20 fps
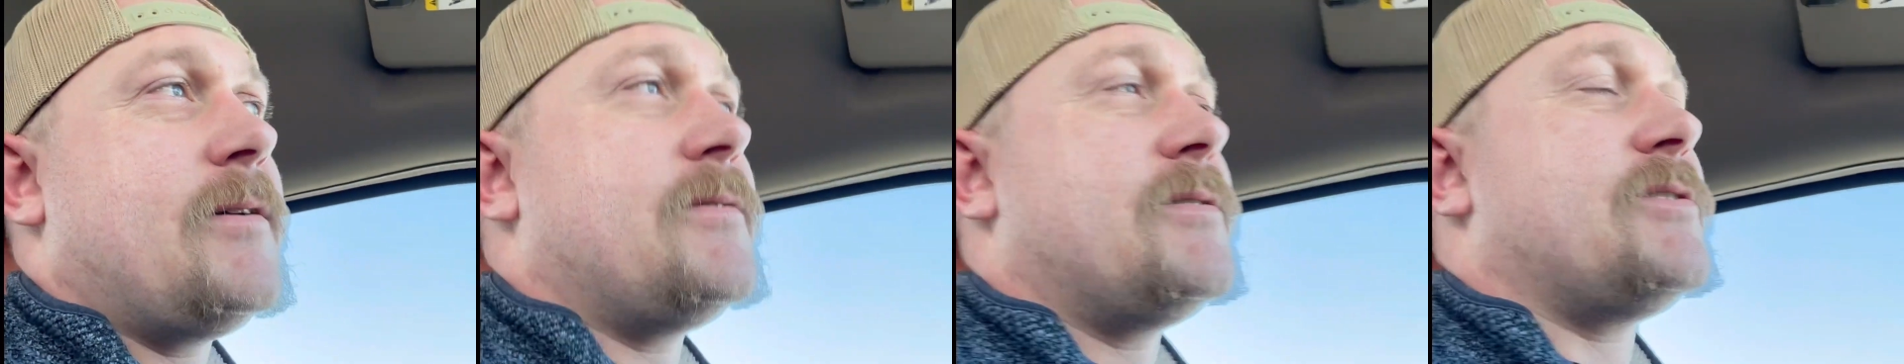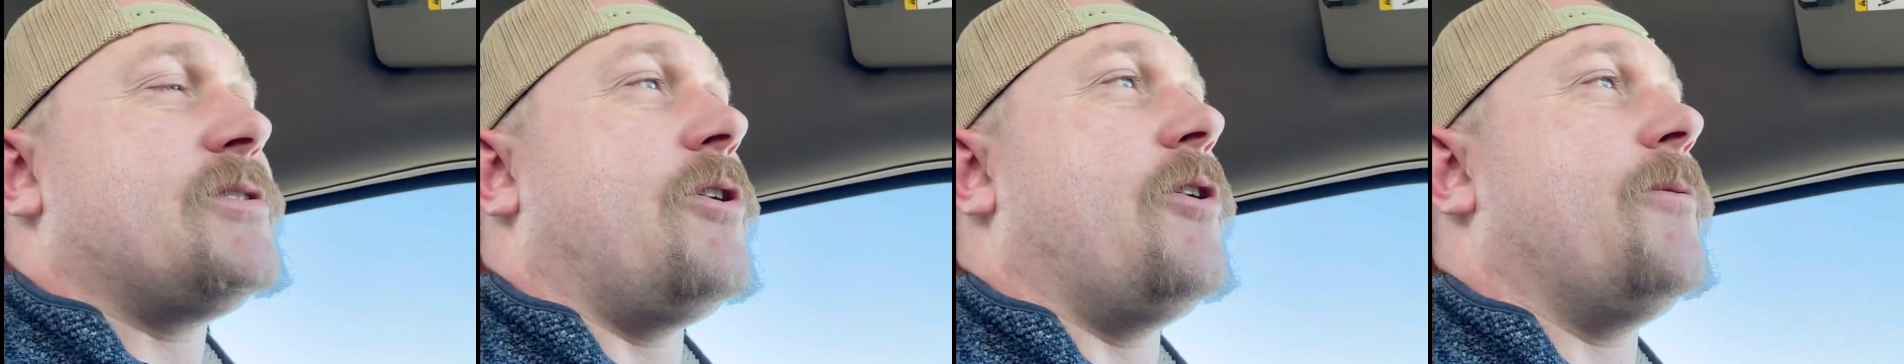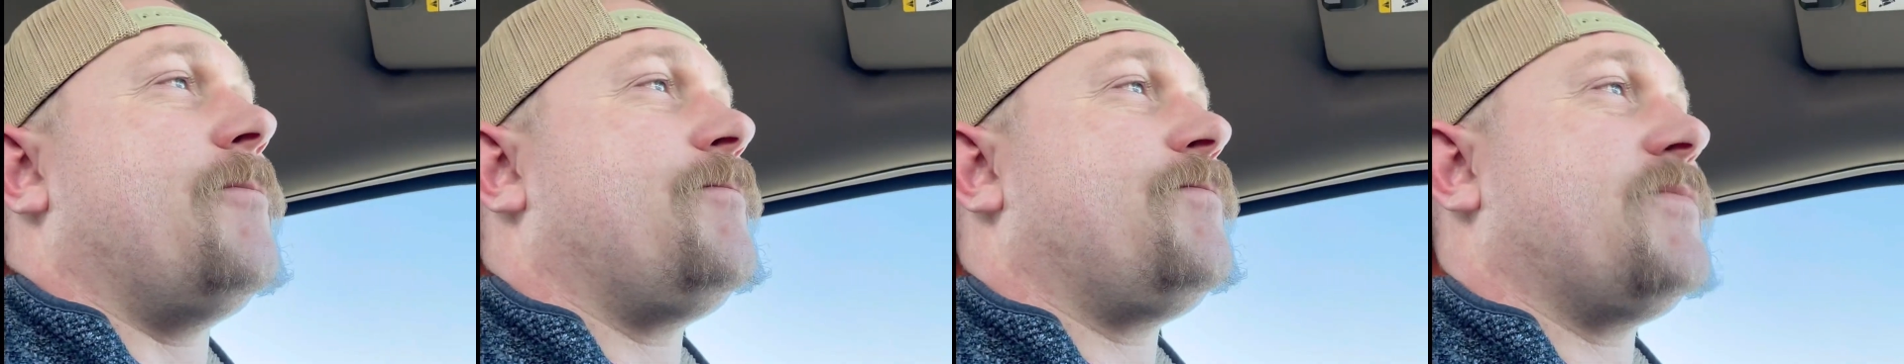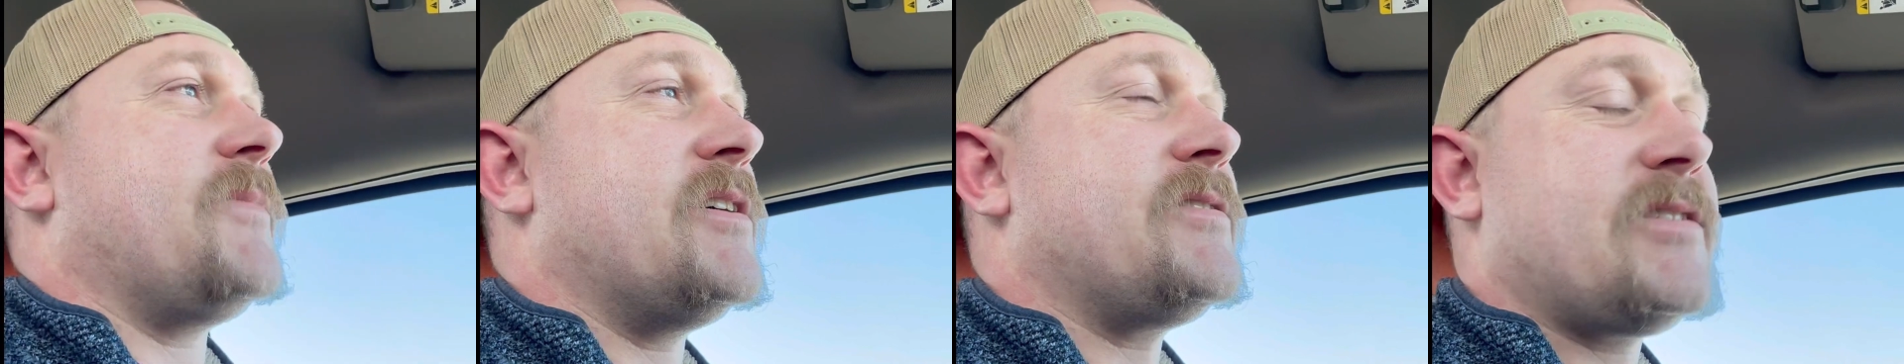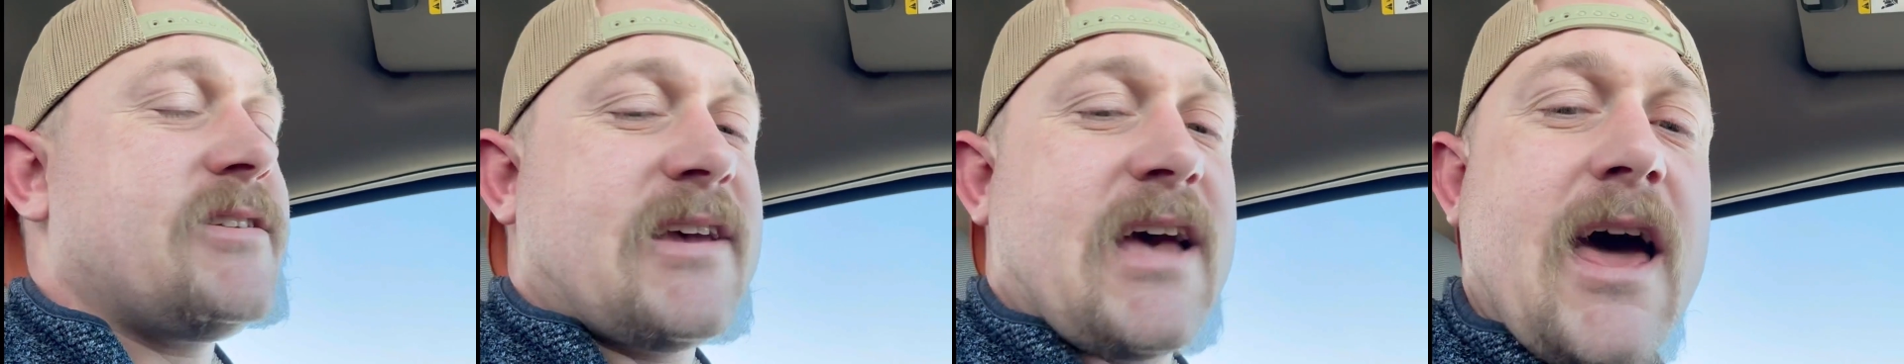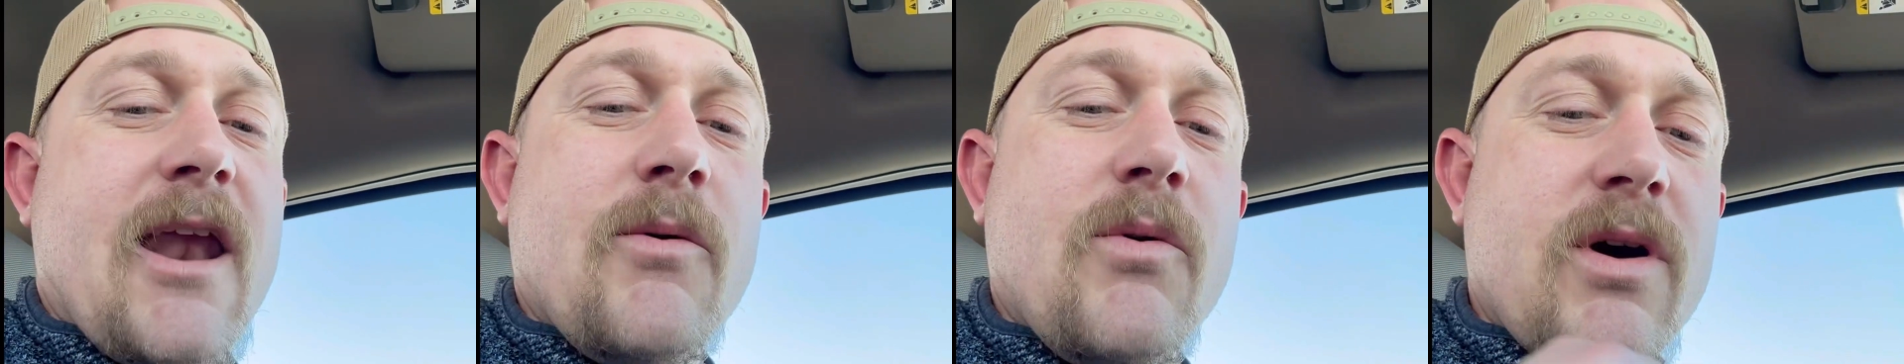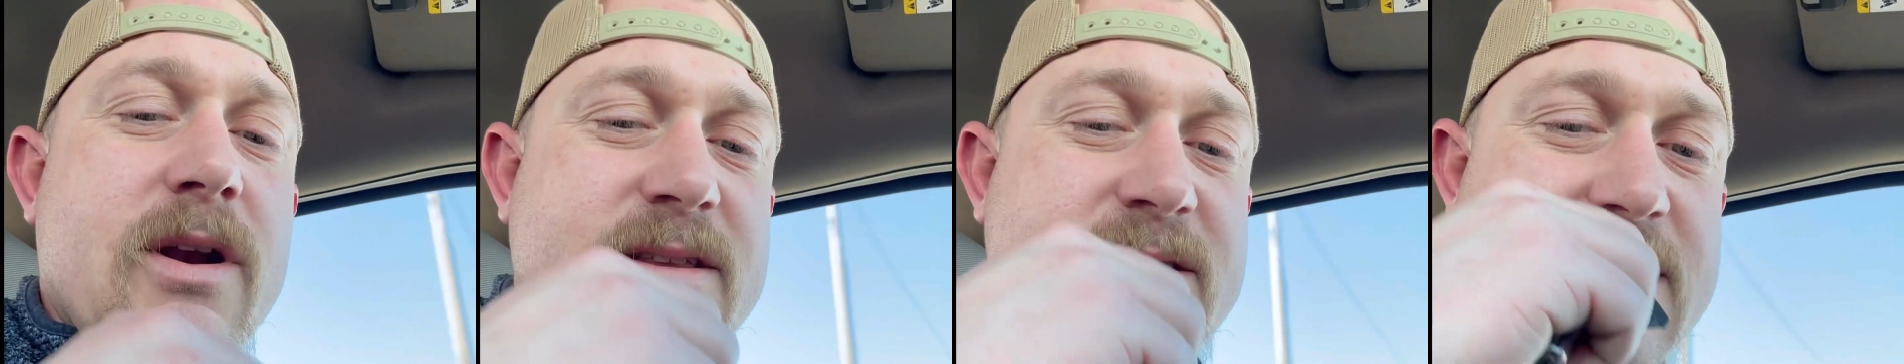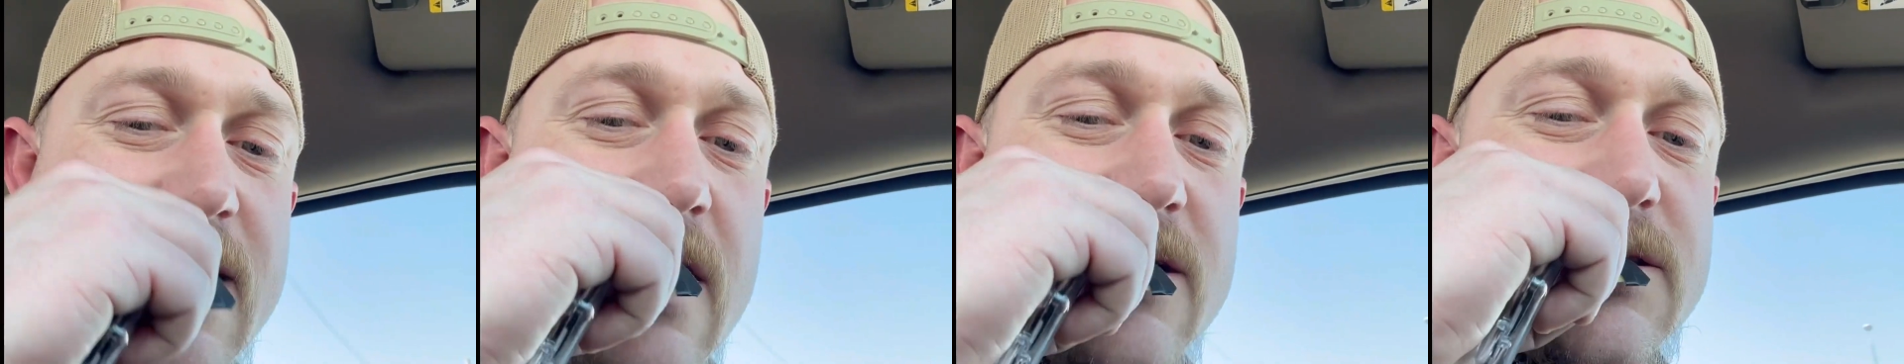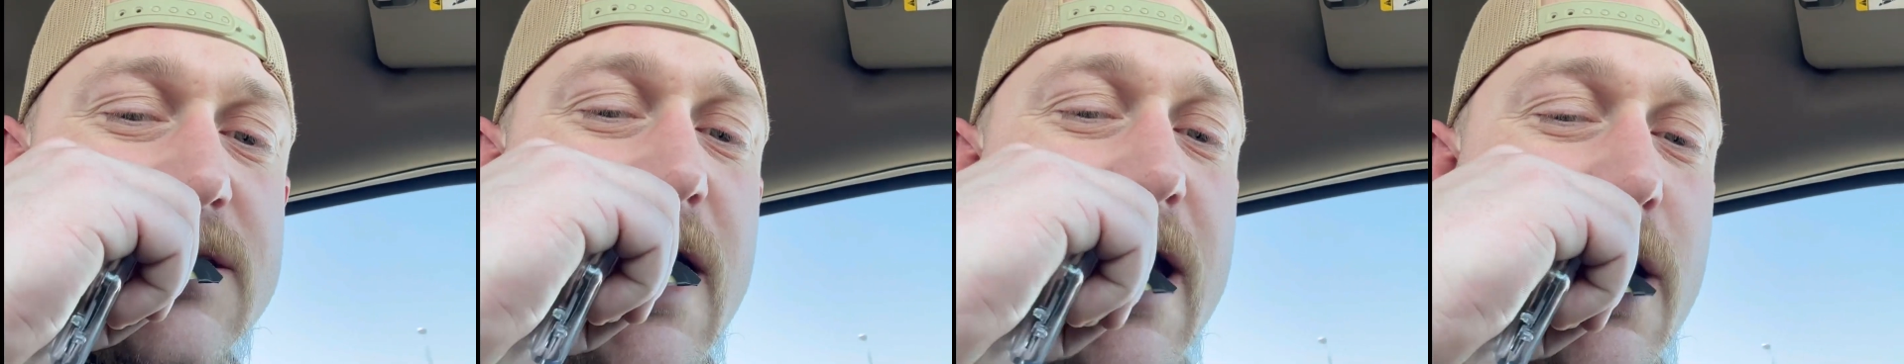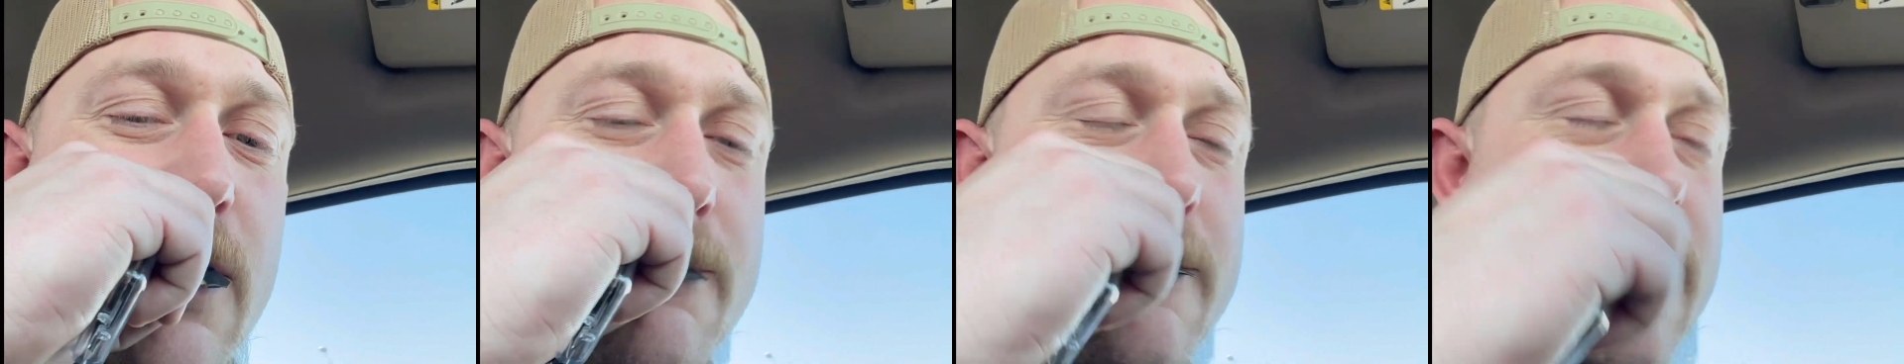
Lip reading: So this is kind of what it sounds like.